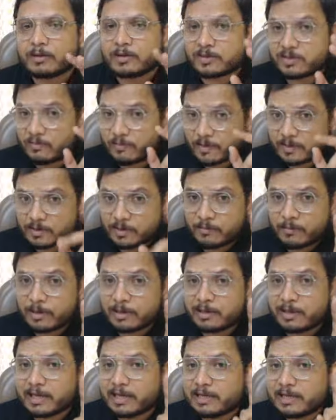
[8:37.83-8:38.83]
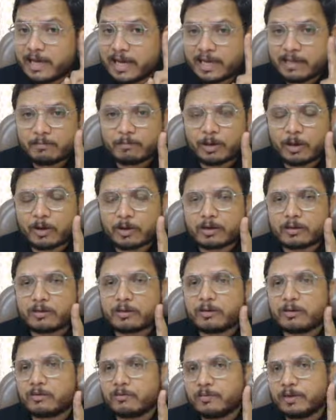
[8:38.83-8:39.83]
So first of all, in gain plot,
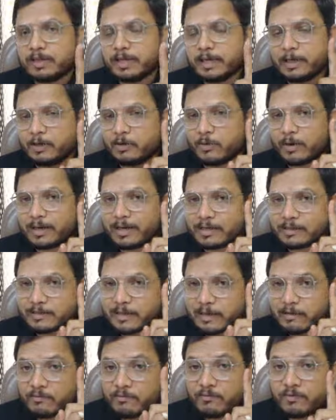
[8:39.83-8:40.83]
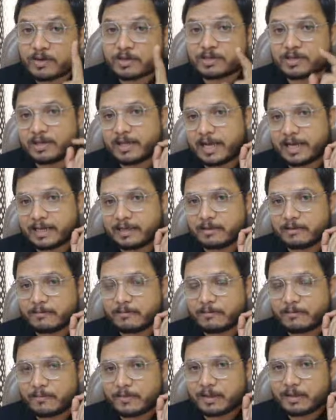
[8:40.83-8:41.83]
we need to understand first line.
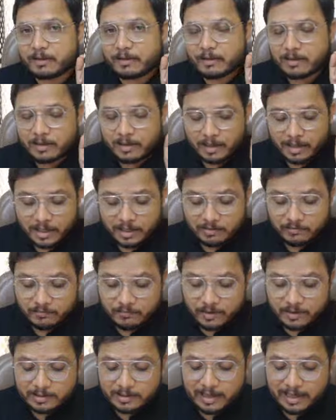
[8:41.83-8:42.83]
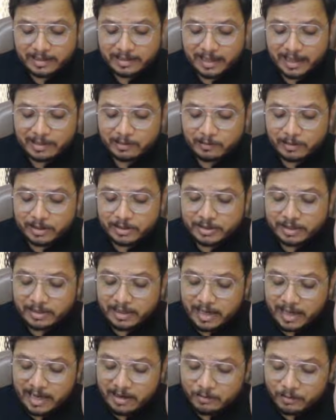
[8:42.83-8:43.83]
In first line calculation,
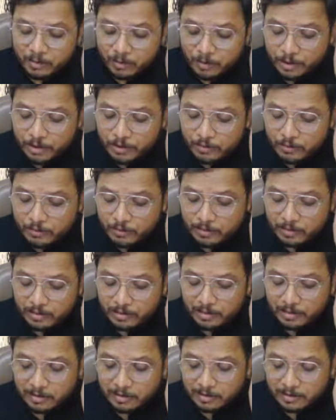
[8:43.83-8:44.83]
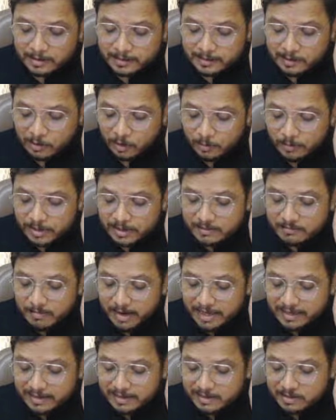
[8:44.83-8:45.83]
I have told you slope is
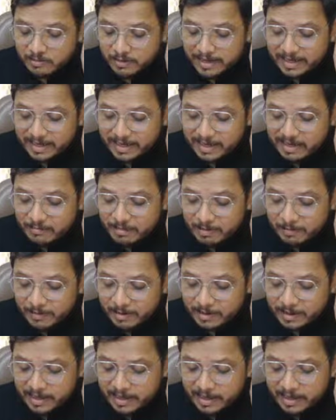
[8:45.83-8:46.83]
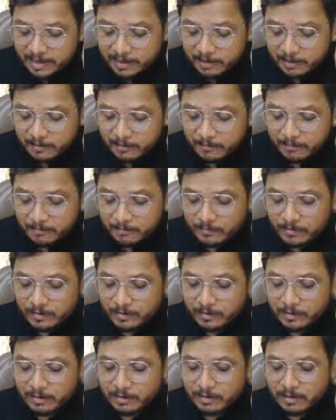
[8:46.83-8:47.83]
minus 20 dB per decade
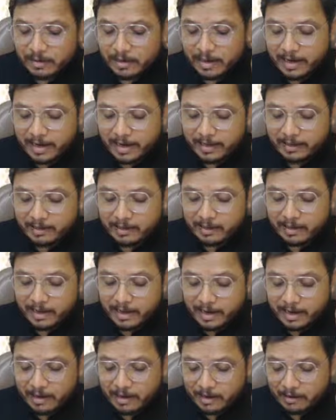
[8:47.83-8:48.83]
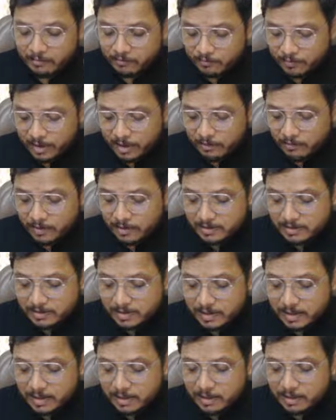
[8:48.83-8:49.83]
and
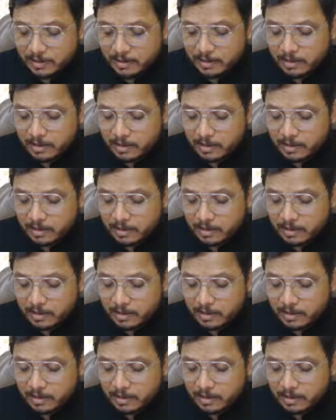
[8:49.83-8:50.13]
frequency